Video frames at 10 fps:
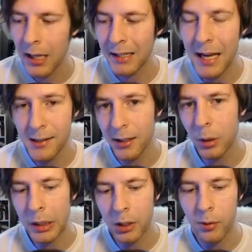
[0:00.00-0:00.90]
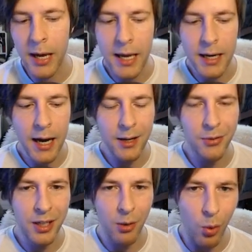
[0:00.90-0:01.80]
Last click we could have ran. I don't
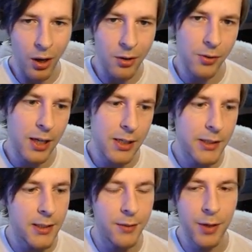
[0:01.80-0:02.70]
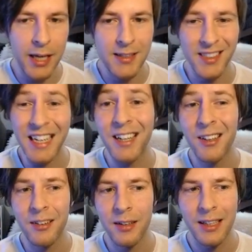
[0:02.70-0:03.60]
think I want to do that just because if I hit
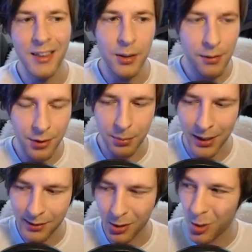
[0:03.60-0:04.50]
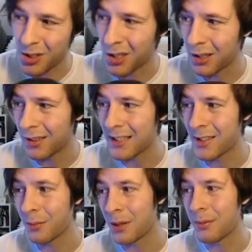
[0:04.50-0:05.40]
snare, in theory, if they're playing Scorched Earth, that's
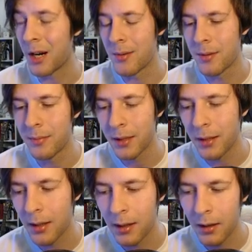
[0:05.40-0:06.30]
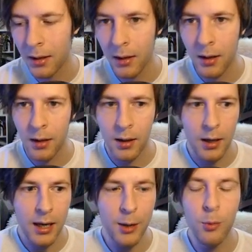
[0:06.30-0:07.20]
going to be a problem.
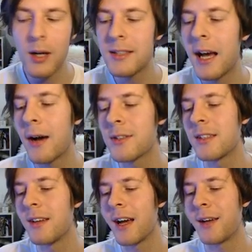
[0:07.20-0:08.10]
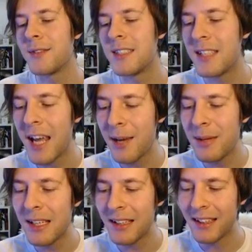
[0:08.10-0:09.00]
And it was a House of Knives. Damn
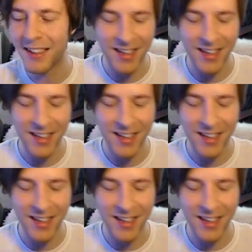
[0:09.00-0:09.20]
it.